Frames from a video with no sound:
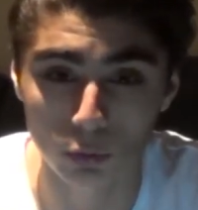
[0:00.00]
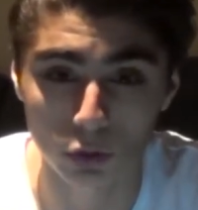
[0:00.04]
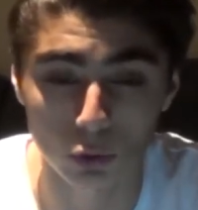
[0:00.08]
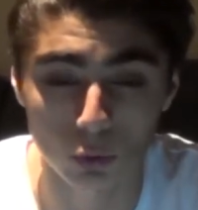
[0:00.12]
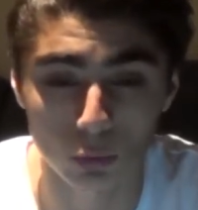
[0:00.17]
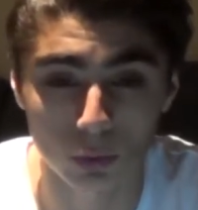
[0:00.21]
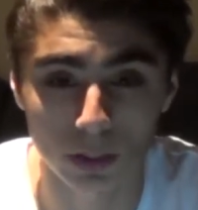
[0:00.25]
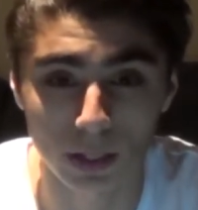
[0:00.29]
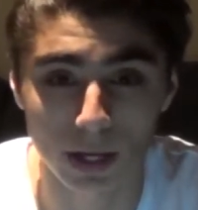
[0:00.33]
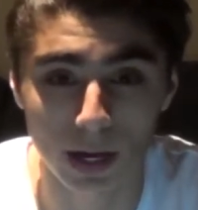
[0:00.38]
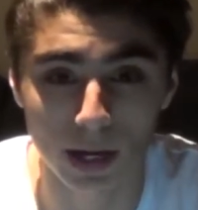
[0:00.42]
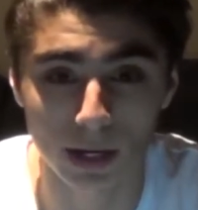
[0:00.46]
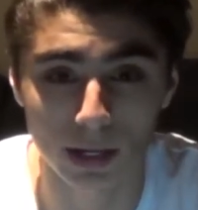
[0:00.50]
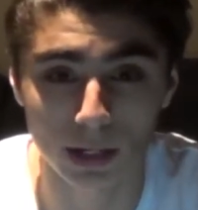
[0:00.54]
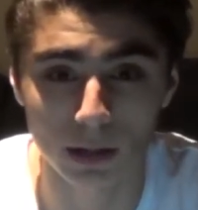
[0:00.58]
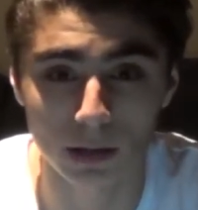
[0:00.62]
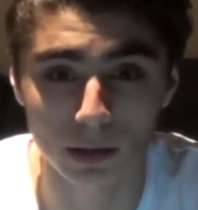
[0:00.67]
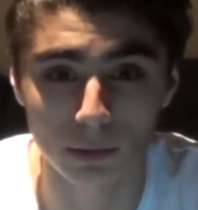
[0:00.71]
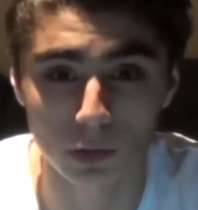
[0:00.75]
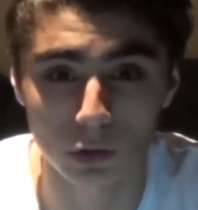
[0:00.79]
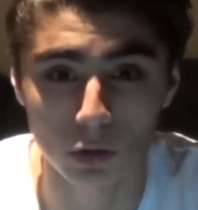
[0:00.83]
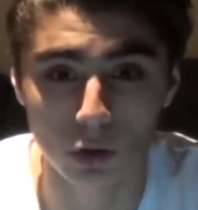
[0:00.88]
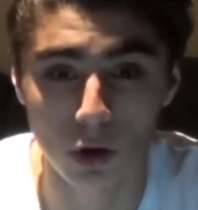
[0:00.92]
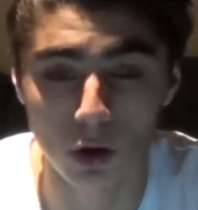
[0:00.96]
which only had
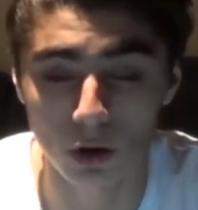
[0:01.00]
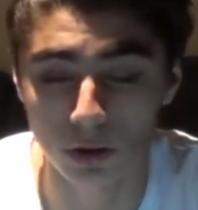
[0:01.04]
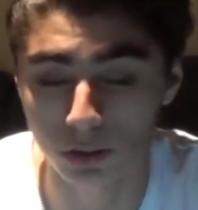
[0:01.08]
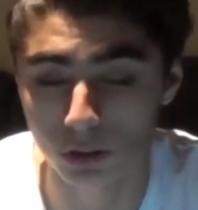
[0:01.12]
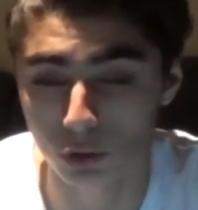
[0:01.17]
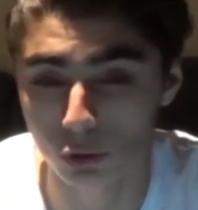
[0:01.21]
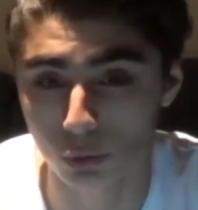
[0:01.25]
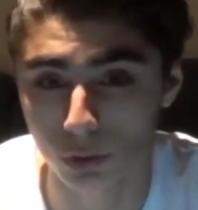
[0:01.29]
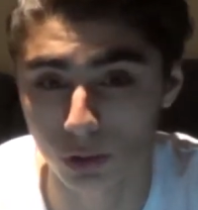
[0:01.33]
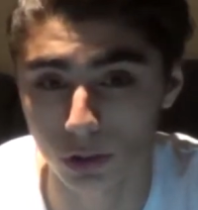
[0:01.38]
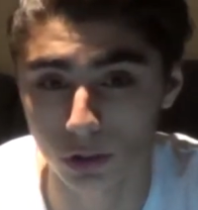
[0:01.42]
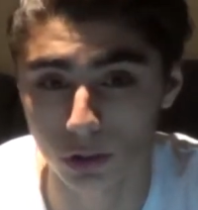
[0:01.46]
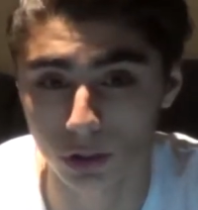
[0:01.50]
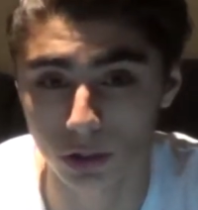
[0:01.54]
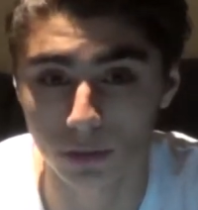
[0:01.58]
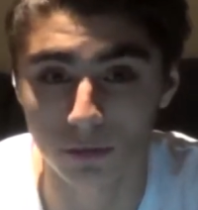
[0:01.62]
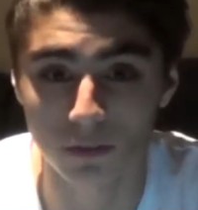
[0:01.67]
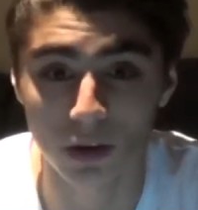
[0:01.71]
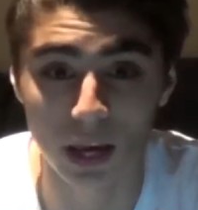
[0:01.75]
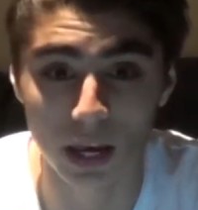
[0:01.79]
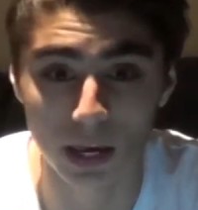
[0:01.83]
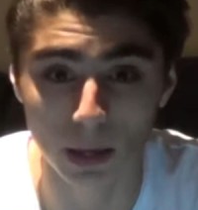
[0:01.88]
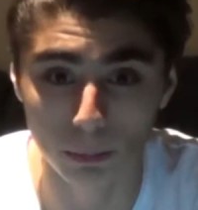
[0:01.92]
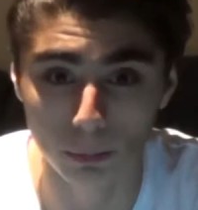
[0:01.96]
a concentration
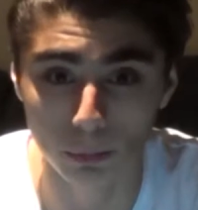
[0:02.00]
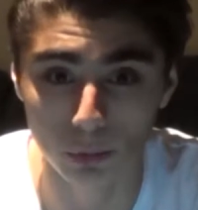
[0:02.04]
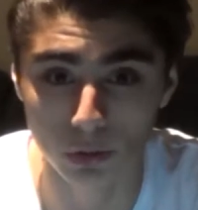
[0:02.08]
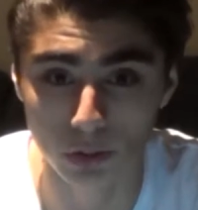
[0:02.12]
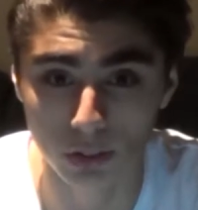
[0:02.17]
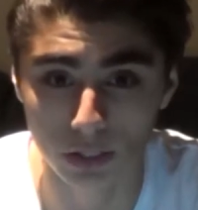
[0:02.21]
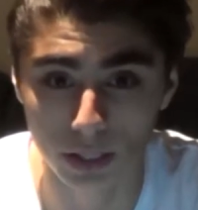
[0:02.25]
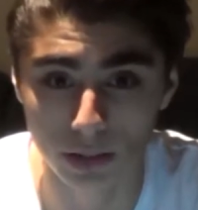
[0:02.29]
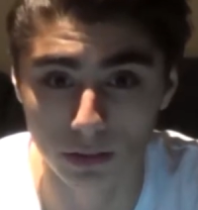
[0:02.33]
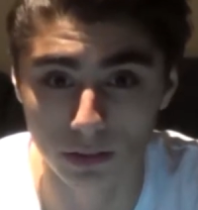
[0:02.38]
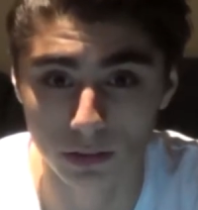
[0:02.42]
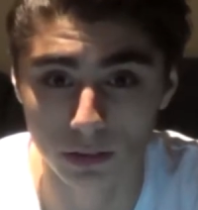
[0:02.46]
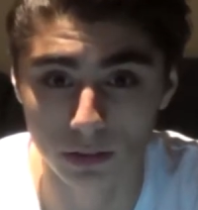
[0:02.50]
of 8%.